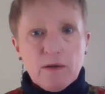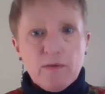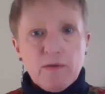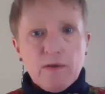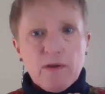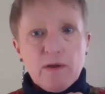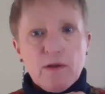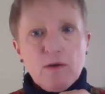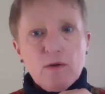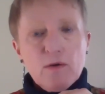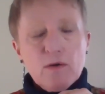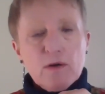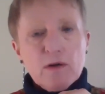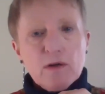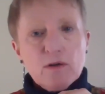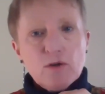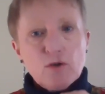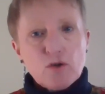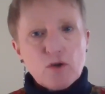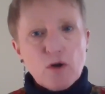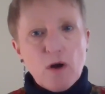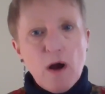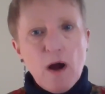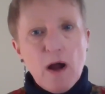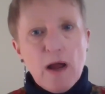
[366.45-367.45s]
that you can
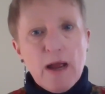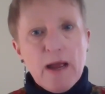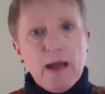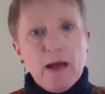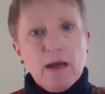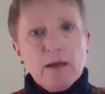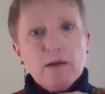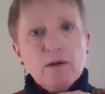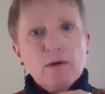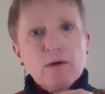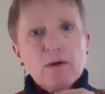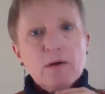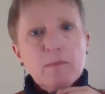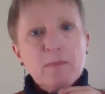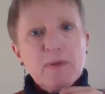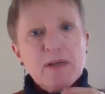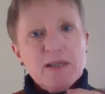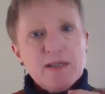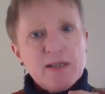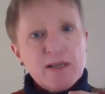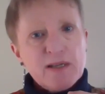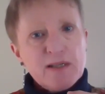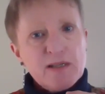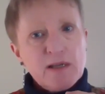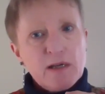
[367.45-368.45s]
try and you can be
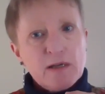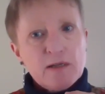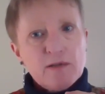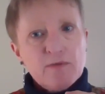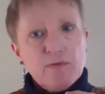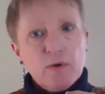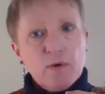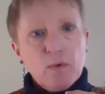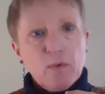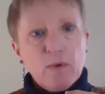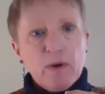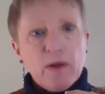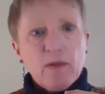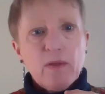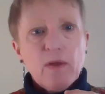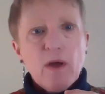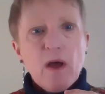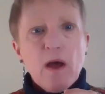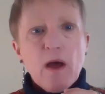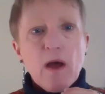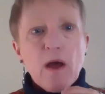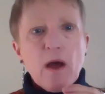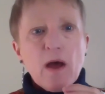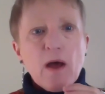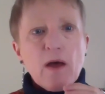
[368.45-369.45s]
successful with.
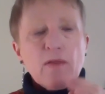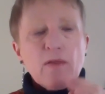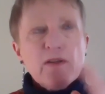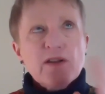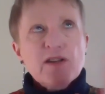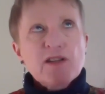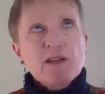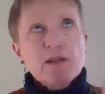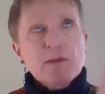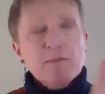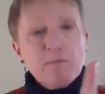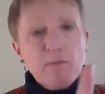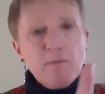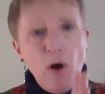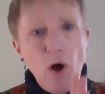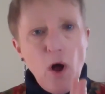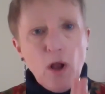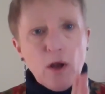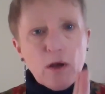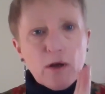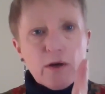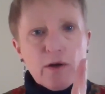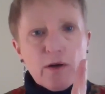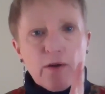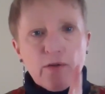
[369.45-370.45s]
The
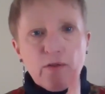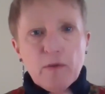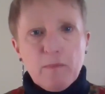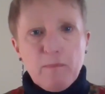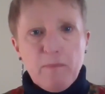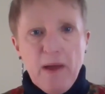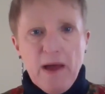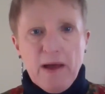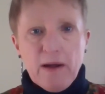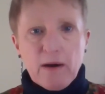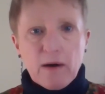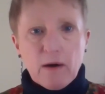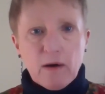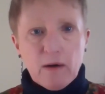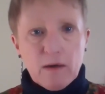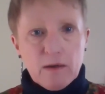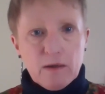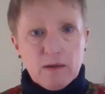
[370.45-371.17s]
smaller, the better.